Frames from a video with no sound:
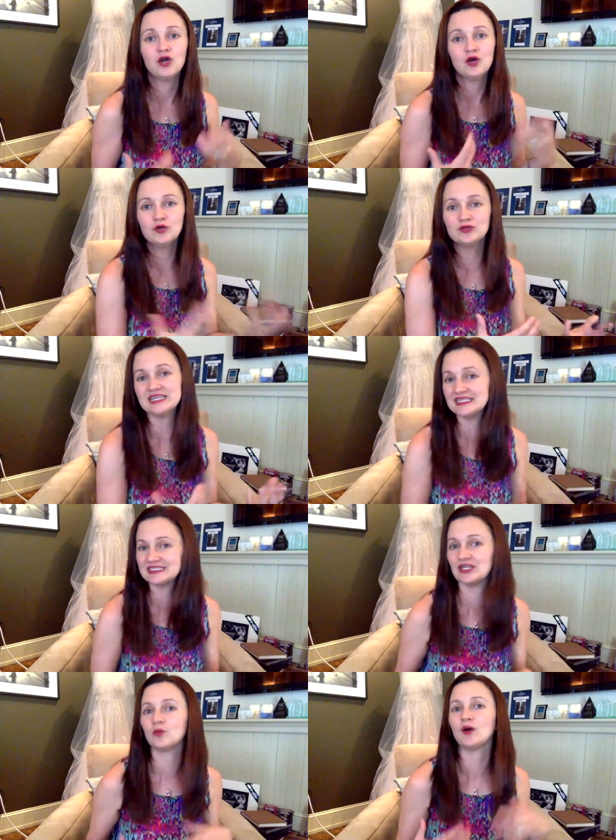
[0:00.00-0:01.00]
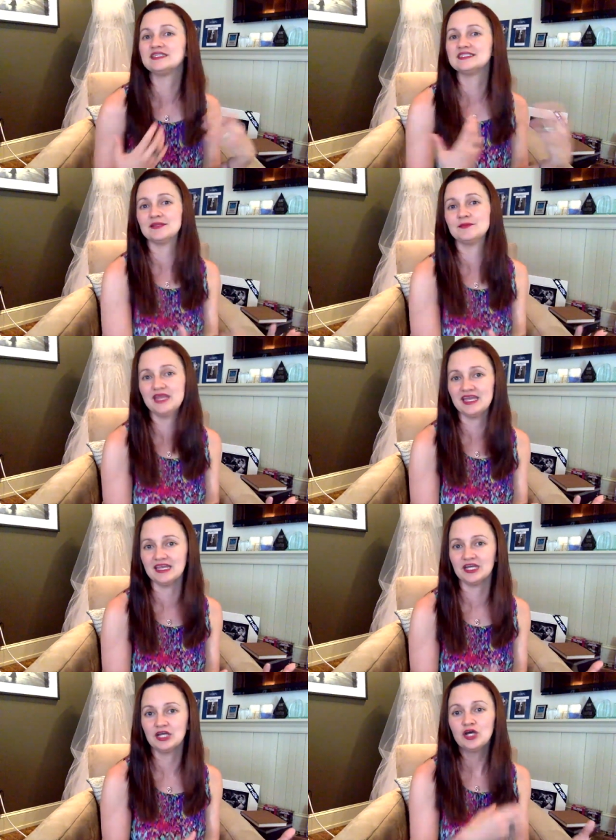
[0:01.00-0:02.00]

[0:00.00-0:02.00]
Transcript: whose is it? What does it mean?